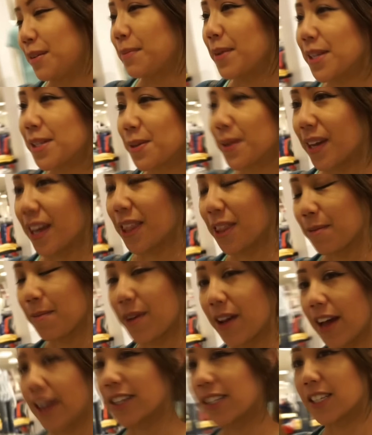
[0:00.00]
what am I doing at the
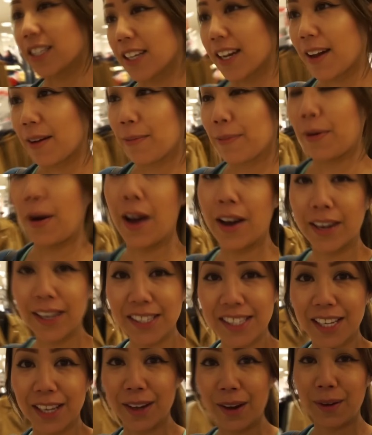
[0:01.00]
mall? Actually, I
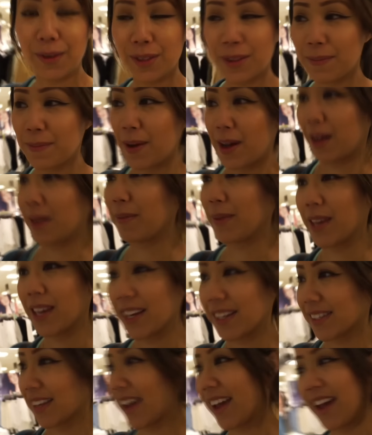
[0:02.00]
wanted to go to the mall
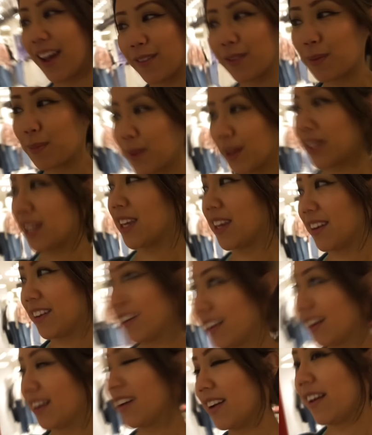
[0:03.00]
because I haven't been
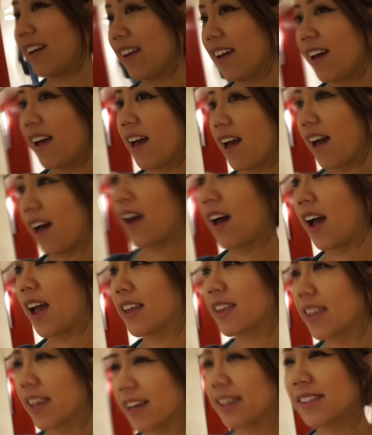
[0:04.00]
here,
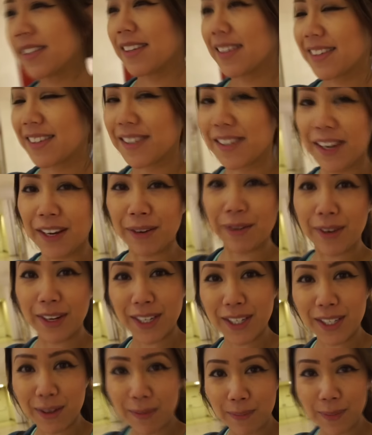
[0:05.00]
I think, since
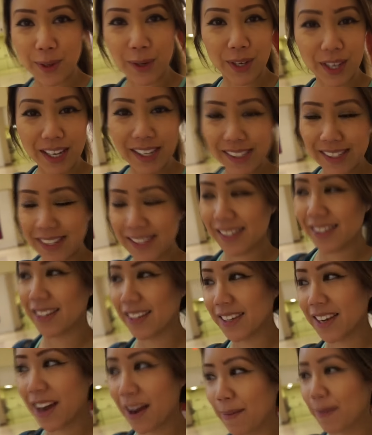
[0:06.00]
Generation Beauty, since
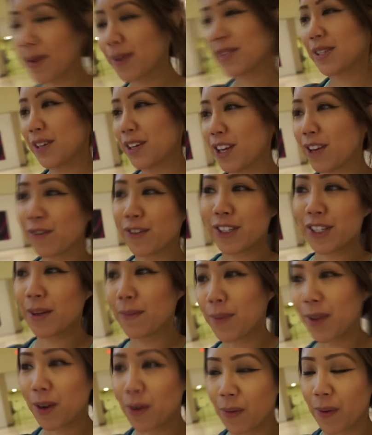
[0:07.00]
the time I was looking for
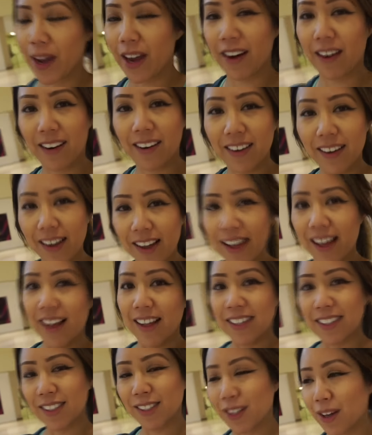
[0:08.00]
something to wear.
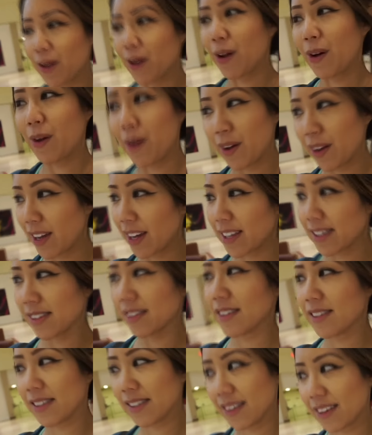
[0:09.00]
So
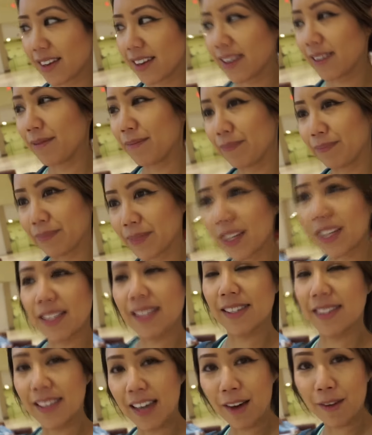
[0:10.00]
it's,
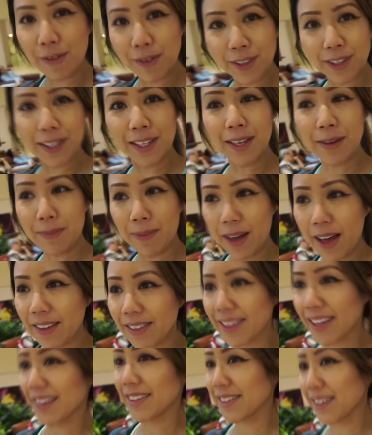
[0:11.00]
it's definitely
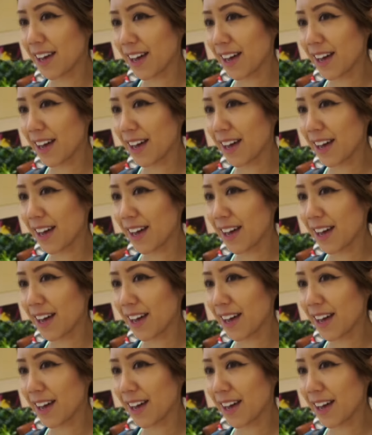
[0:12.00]
about that